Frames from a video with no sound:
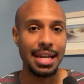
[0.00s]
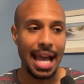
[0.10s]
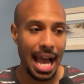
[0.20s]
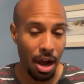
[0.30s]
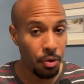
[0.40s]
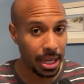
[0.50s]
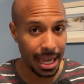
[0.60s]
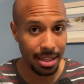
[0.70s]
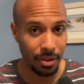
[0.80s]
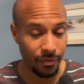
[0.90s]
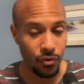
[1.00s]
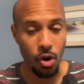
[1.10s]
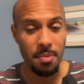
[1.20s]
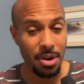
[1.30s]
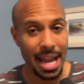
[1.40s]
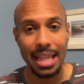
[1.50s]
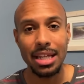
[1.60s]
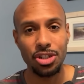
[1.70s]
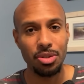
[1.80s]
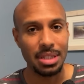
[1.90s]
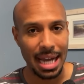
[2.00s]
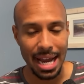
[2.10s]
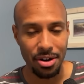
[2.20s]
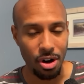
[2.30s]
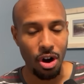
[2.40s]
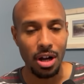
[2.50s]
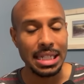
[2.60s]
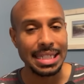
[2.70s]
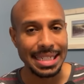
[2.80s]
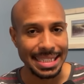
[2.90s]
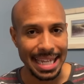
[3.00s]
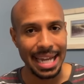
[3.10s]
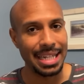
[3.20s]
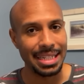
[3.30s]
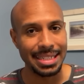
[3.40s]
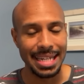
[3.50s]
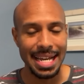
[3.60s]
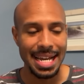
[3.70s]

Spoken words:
And how can the former LSU Tiger Austin Deculus